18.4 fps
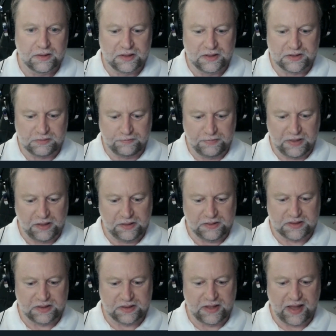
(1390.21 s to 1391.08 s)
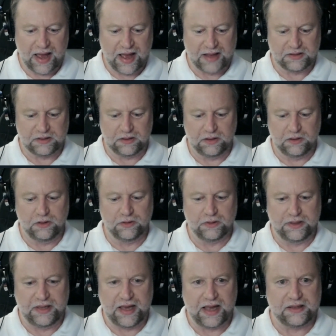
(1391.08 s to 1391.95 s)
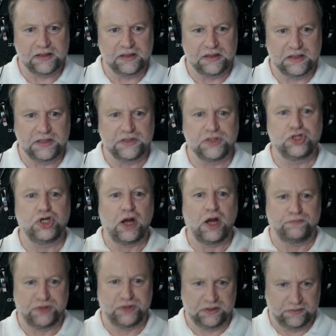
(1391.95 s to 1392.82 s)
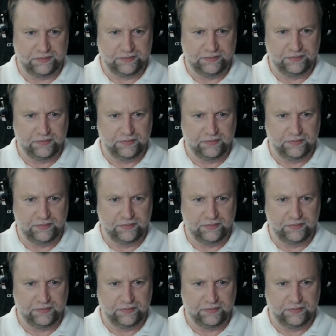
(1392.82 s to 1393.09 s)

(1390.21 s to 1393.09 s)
this means that you're getting these jumps,